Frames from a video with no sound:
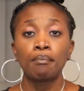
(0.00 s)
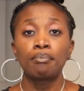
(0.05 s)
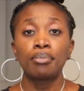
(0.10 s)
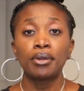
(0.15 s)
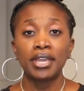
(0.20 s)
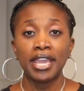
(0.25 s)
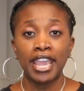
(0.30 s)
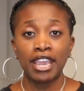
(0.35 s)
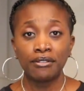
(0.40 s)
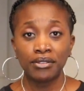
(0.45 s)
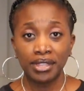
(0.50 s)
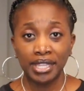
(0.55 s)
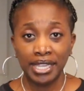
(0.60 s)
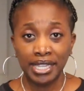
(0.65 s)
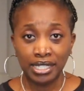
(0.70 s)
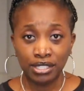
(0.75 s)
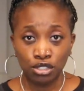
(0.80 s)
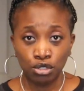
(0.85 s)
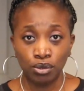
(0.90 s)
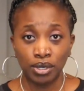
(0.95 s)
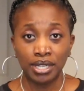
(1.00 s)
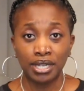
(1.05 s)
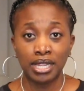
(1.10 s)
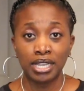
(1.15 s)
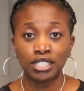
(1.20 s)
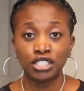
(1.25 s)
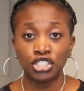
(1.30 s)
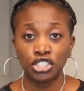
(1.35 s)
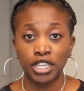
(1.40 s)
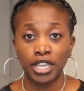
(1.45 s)
put everything into a
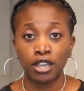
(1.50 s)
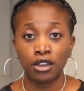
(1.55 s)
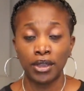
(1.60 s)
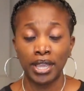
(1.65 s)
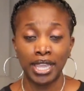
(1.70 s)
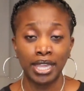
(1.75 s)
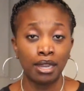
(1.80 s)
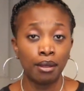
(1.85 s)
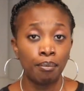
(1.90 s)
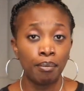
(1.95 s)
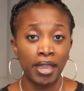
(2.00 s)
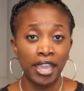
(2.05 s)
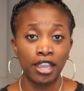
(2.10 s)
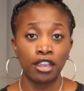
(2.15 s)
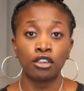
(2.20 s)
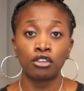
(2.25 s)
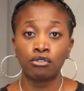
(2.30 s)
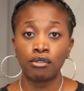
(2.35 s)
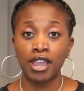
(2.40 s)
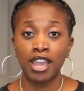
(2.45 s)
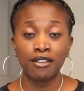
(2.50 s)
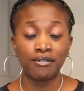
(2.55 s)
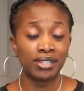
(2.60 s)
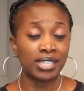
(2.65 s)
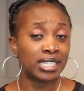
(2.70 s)
nutshell in a paragraph.